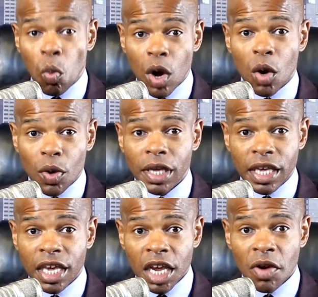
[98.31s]
What we
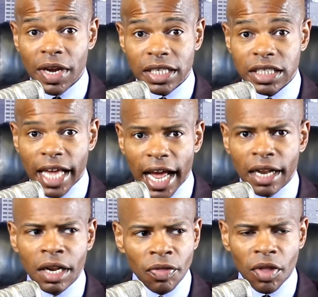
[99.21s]
hear is
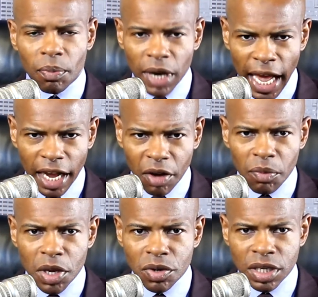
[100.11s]
that the black
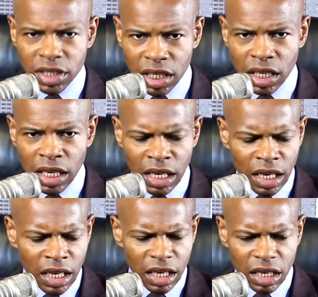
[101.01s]
community
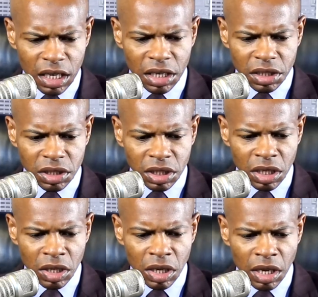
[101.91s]
is
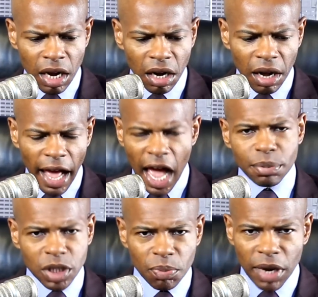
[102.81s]
uh,
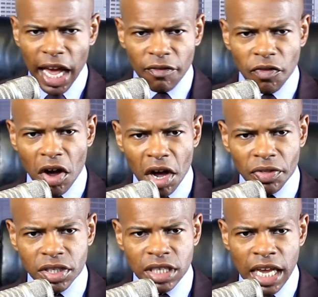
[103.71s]
absent black
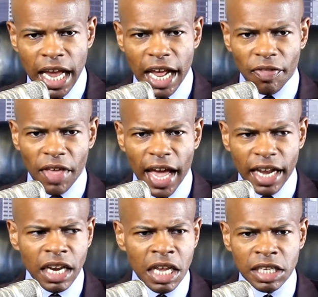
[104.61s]
fathers and
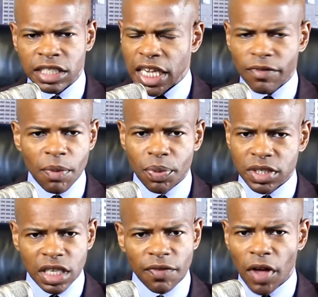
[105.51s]
that
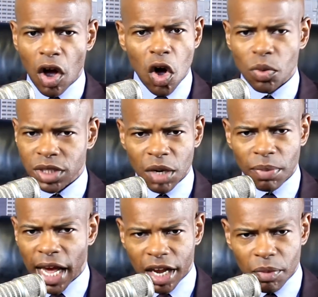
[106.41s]
70% of the homes in the
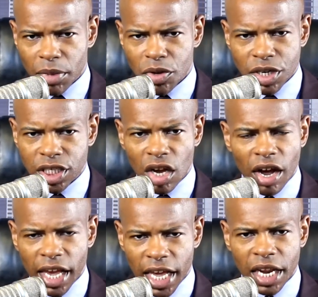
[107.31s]
black community
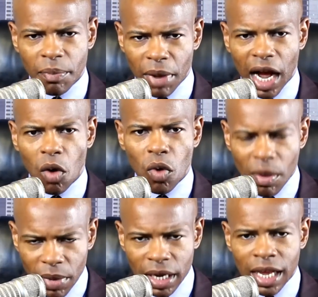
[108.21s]
are headed by
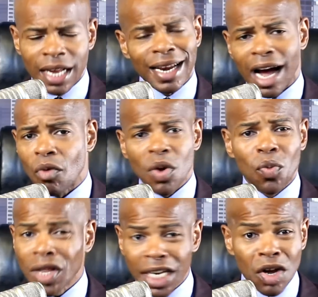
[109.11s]
women. Now, we
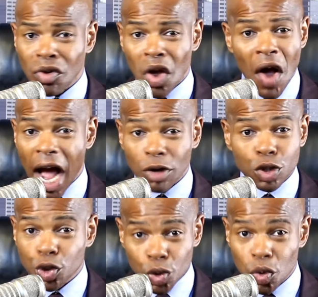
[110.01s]
really don't know how
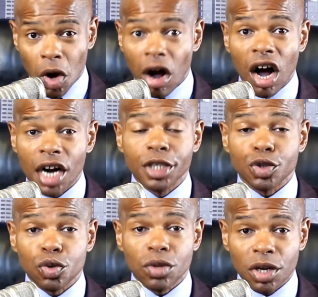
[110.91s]
true or
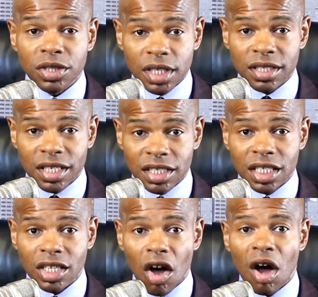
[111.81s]
untrue those
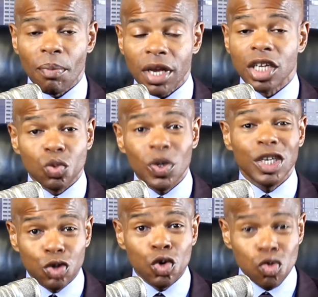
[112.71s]
statistics are because
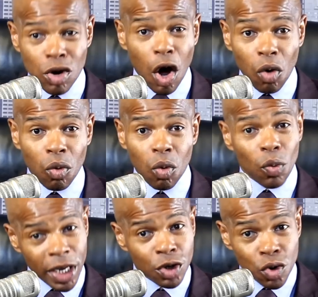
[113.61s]
we do know,
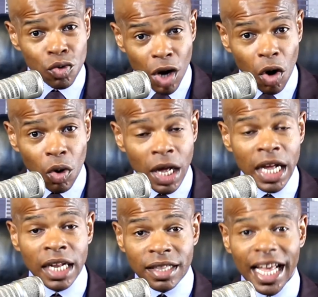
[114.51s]
we do know
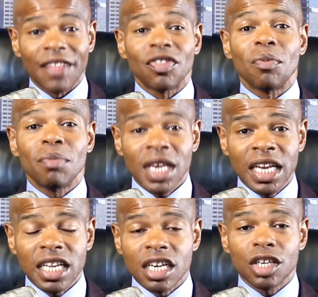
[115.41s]
that the
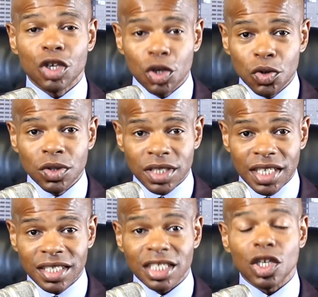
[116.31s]
media
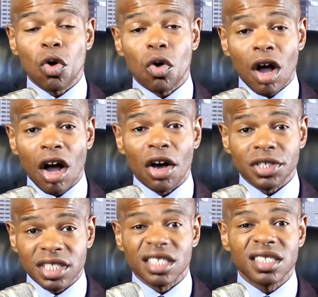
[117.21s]
uses so
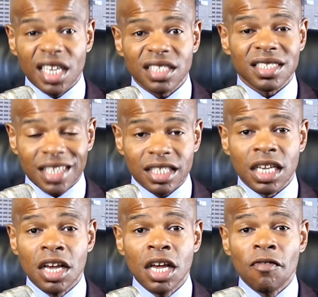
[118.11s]
called
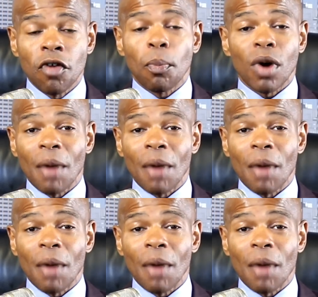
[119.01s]
statistics for